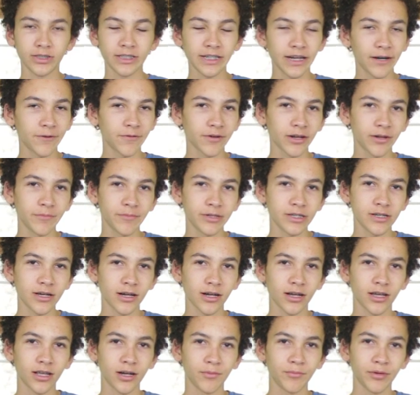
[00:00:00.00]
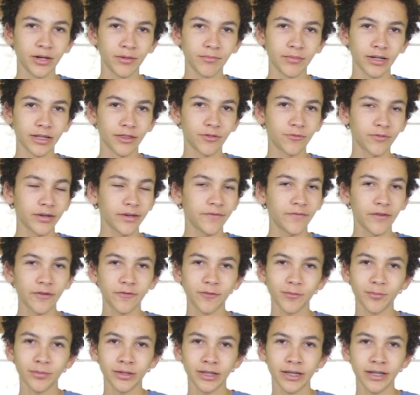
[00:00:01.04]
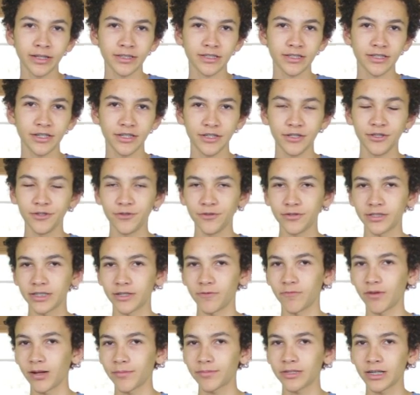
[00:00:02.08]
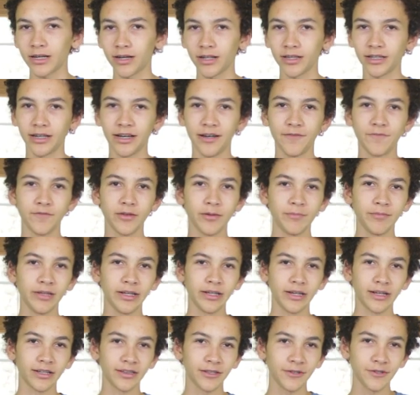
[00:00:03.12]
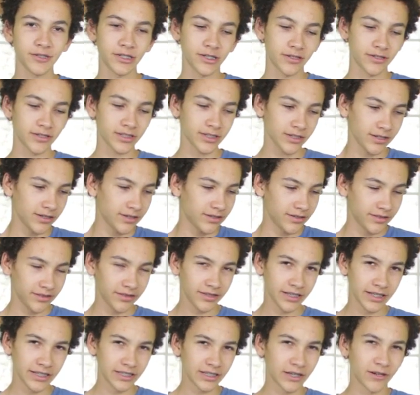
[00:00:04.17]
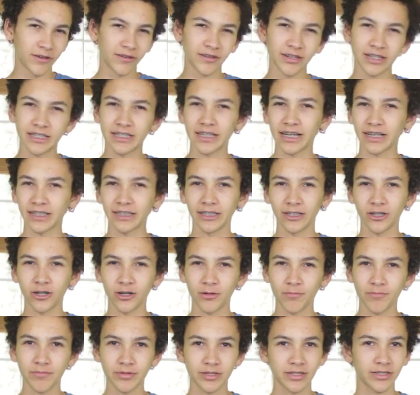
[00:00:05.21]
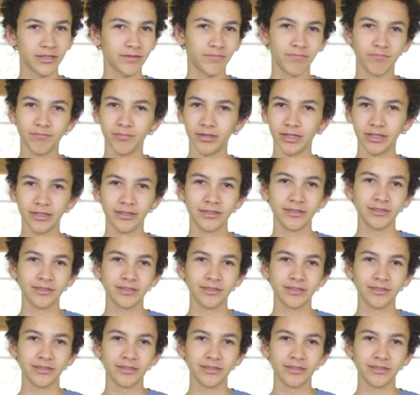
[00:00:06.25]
Today we're going to be talking about my three favorite plants to use in reptile and amphibian enclosures. These aren't exactly herps, but...